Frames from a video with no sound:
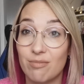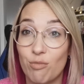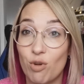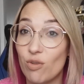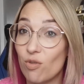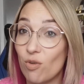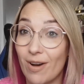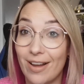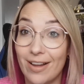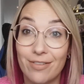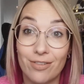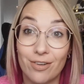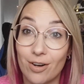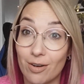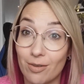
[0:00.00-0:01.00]
move away
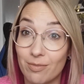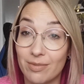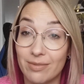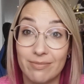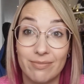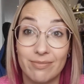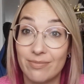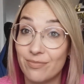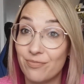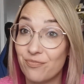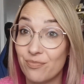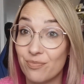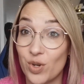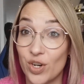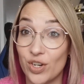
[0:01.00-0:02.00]
from
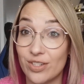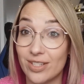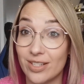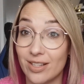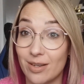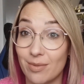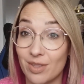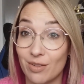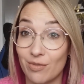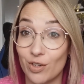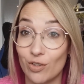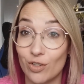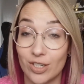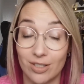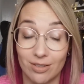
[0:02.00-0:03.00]
purchasing them in the
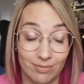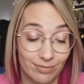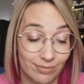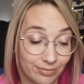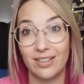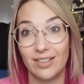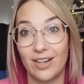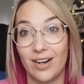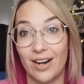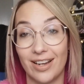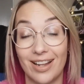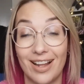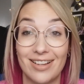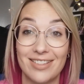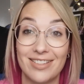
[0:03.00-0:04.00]
future. Alright,
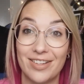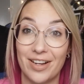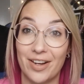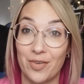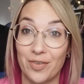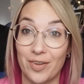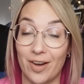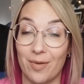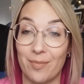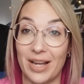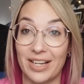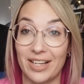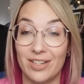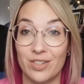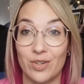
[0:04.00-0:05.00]
last off on my
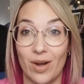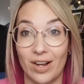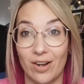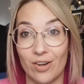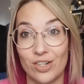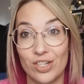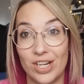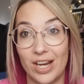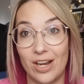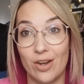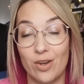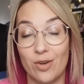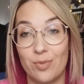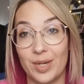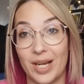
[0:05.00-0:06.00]
Kindle I got She
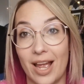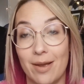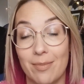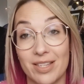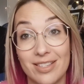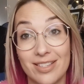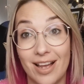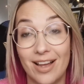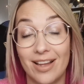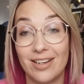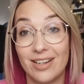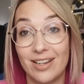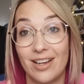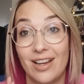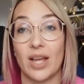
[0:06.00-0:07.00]
Who Became the
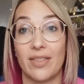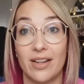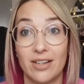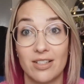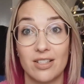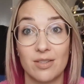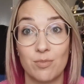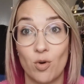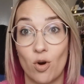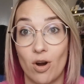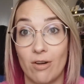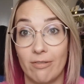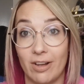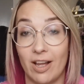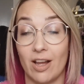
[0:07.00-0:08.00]
Sun. I think this is more
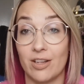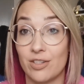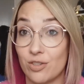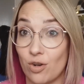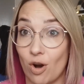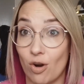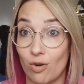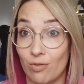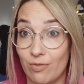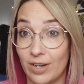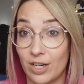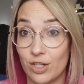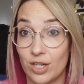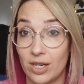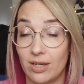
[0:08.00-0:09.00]
of a historical
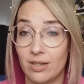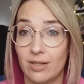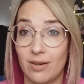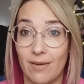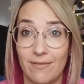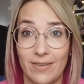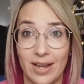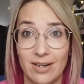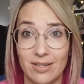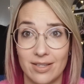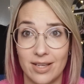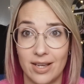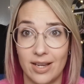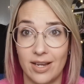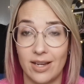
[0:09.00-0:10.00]
fiction
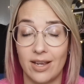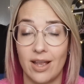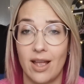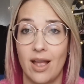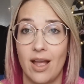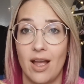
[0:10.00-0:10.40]
fantasy.